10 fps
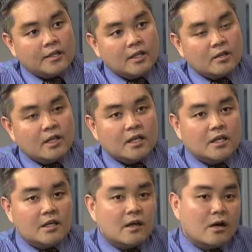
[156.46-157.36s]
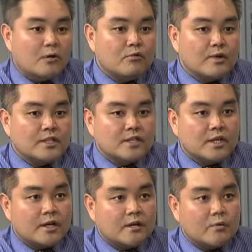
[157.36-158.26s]
think the key risk
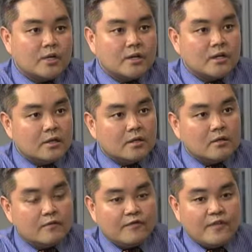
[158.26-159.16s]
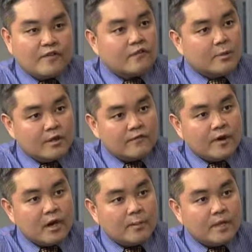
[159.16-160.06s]
here with the favorable
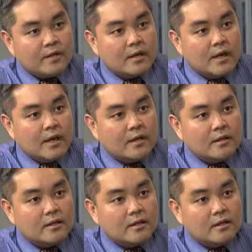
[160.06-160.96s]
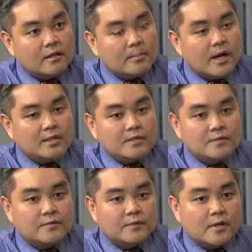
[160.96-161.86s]
environment and the
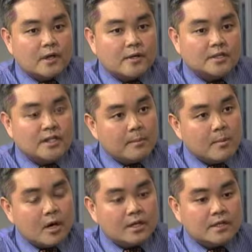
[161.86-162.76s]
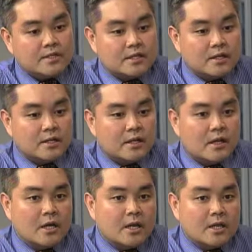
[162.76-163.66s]
positive debt markets here
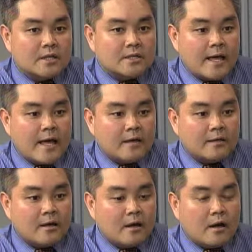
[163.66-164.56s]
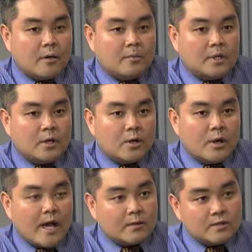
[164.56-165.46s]
is that
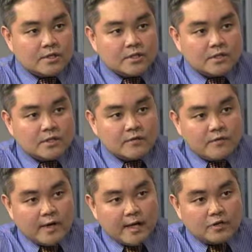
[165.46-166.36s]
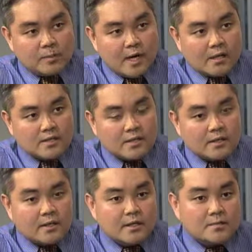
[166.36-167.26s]
acquisitions and financial
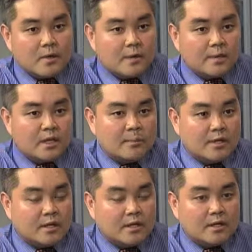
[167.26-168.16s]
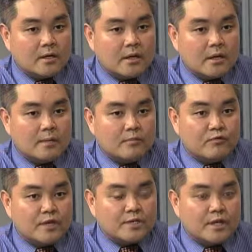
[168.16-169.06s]
policy is probably going to be the key
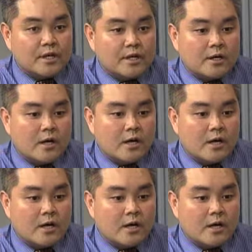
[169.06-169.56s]
risk here.